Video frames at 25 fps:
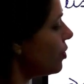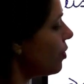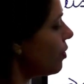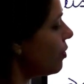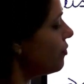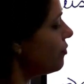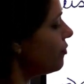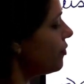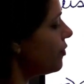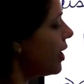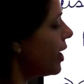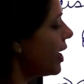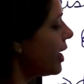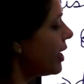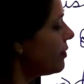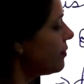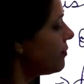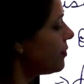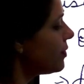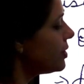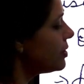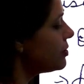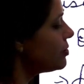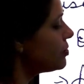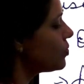root of
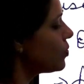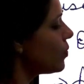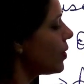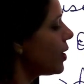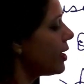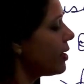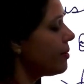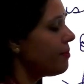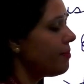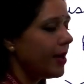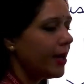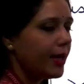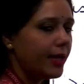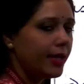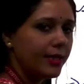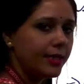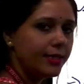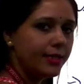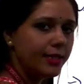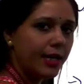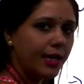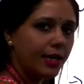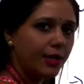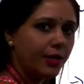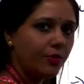n1 square
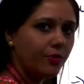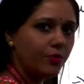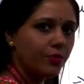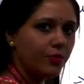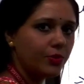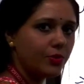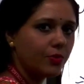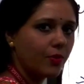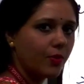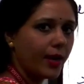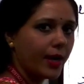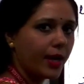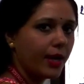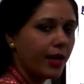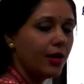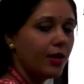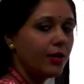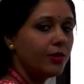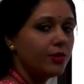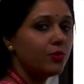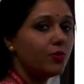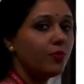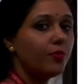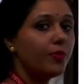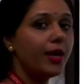minus n2 square.
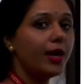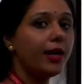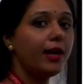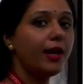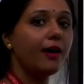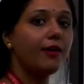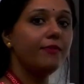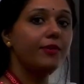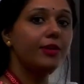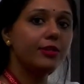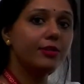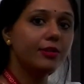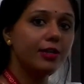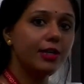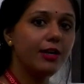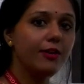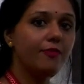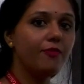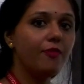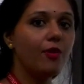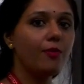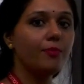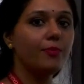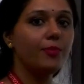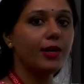So we are having 3
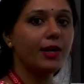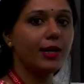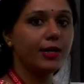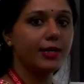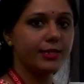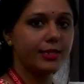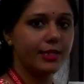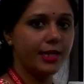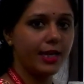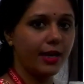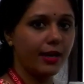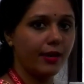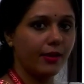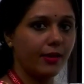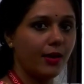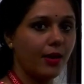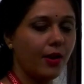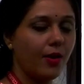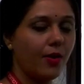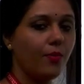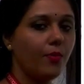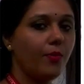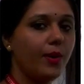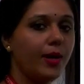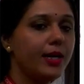formulas here.
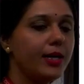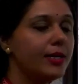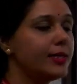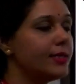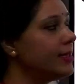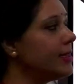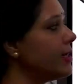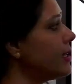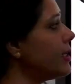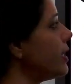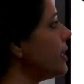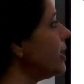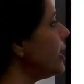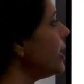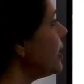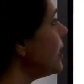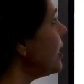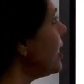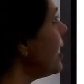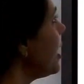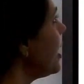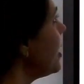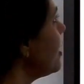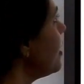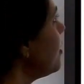One is the
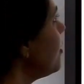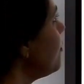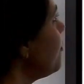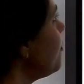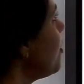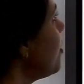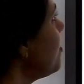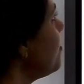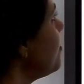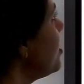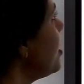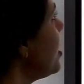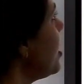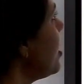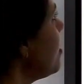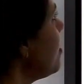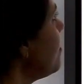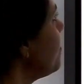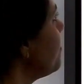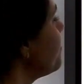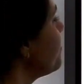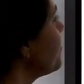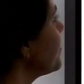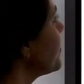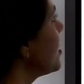critical angle
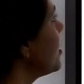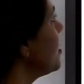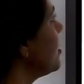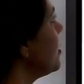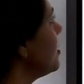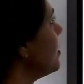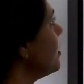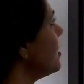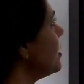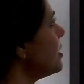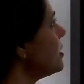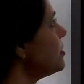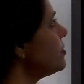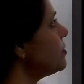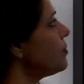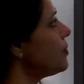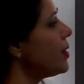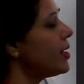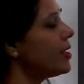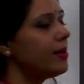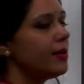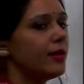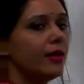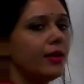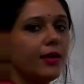formula, this
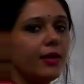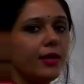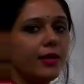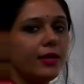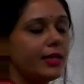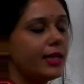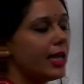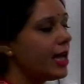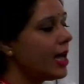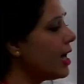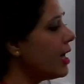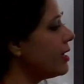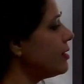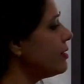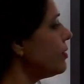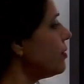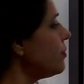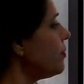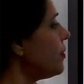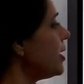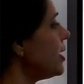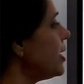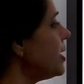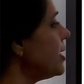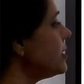one. The
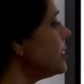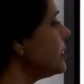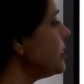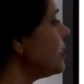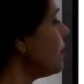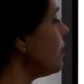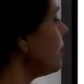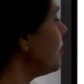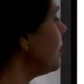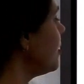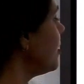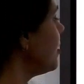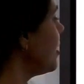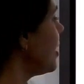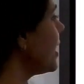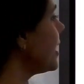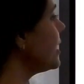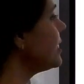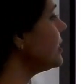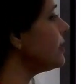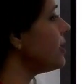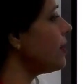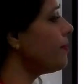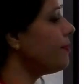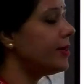other one is your
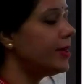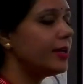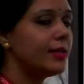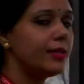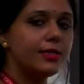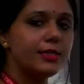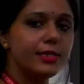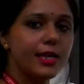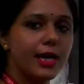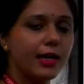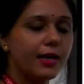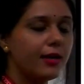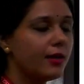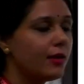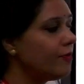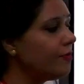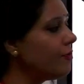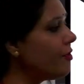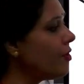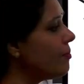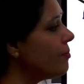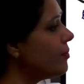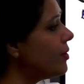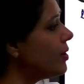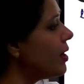acceptance angle
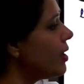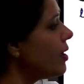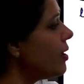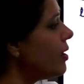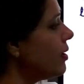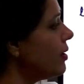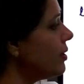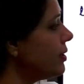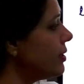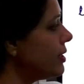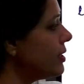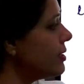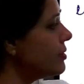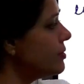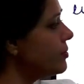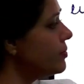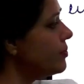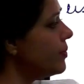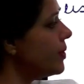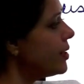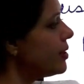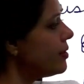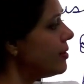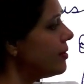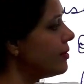formula, this
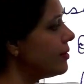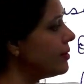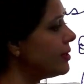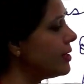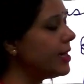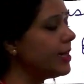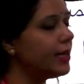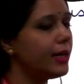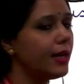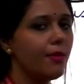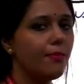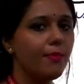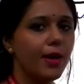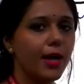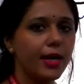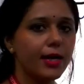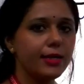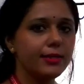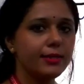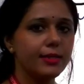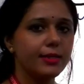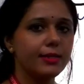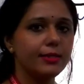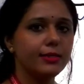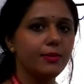one. Theta
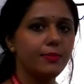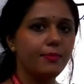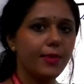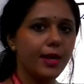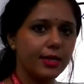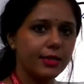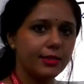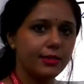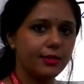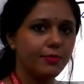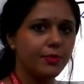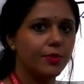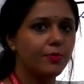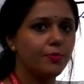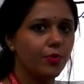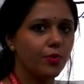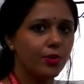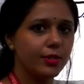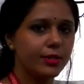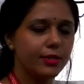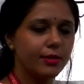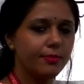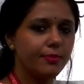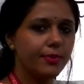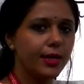max is the maximum
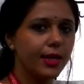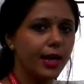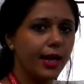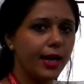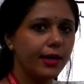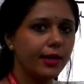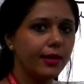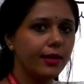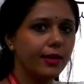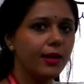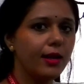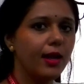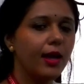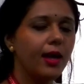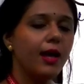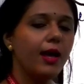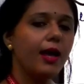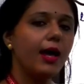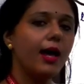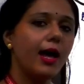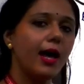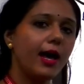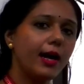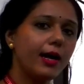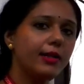possible angle,
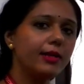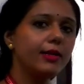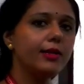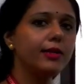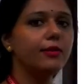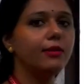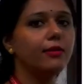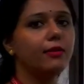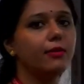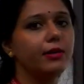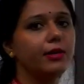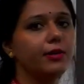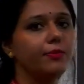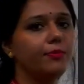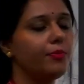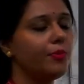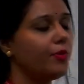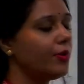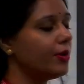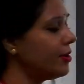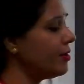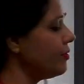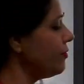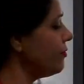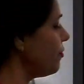and the third
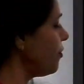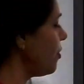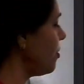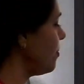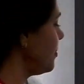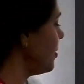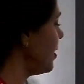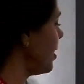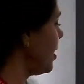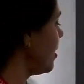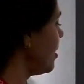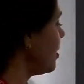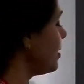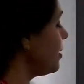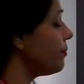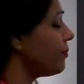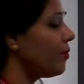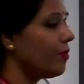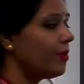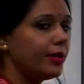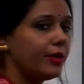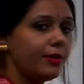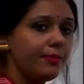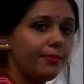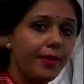important formula,
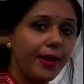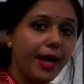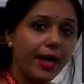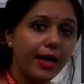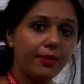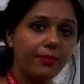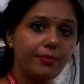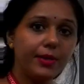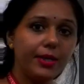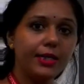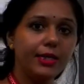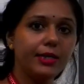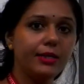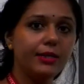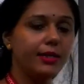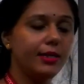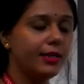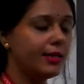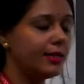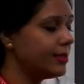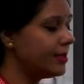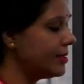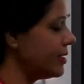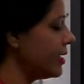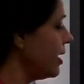important
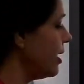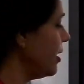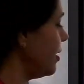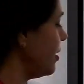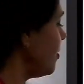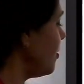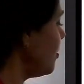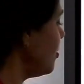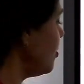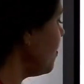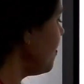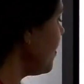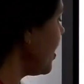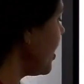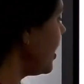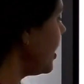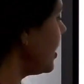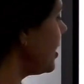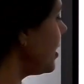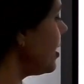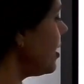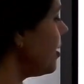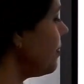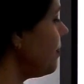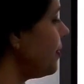parameter is your
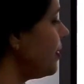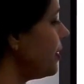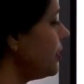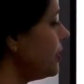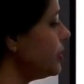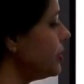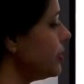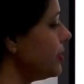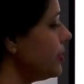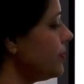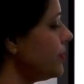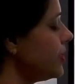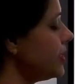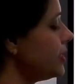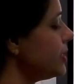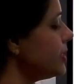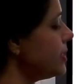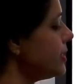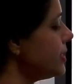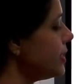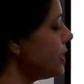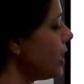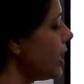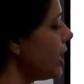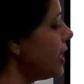numerical aperture, which
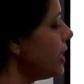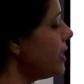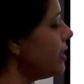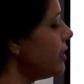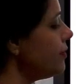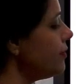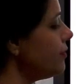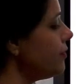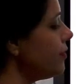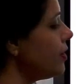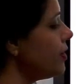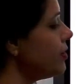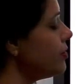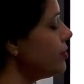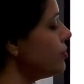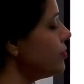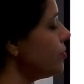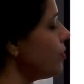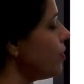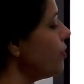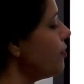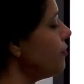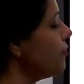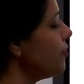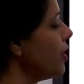is sine inverse
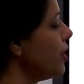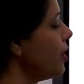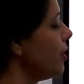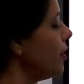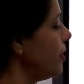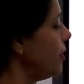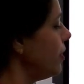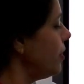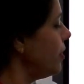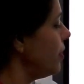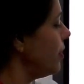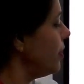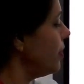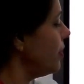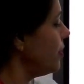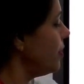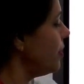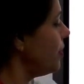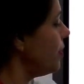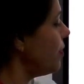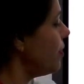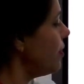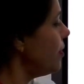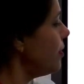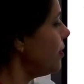of
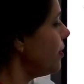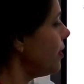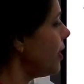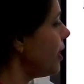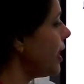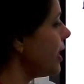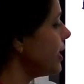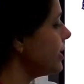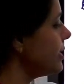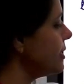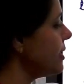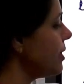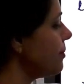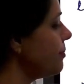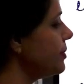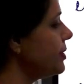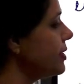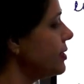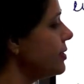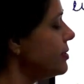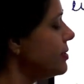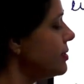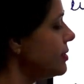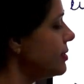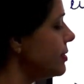your
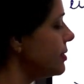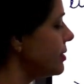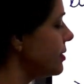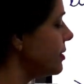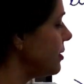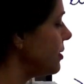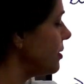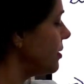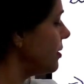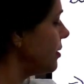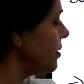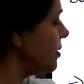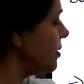acceptance